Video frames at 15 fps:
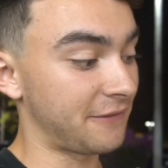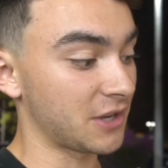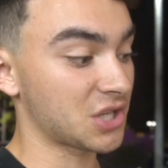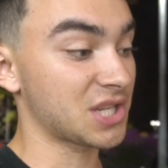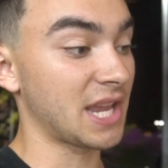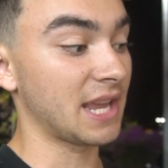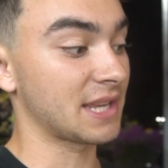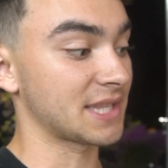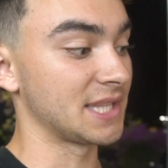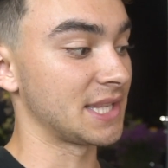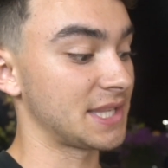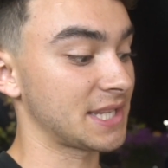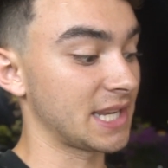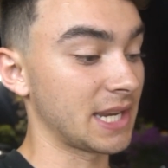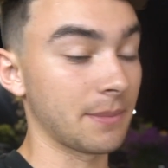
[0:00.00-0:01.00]
fish tank
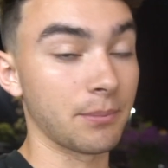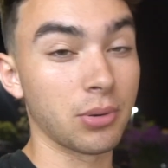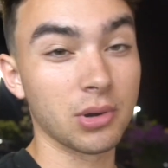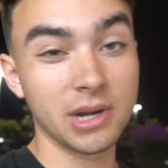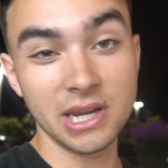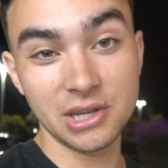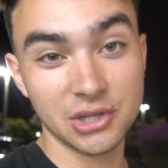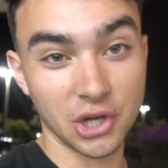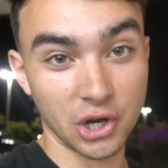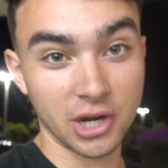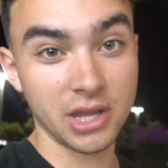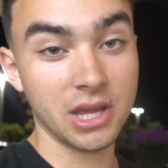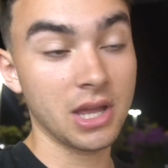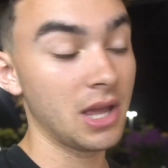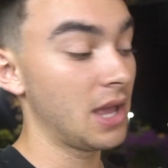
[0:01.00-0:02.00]
since it's getting pretty
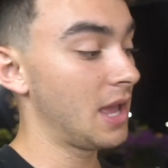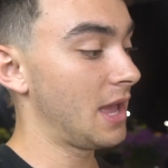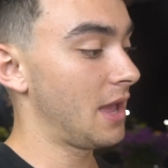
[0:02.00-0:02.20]
dirty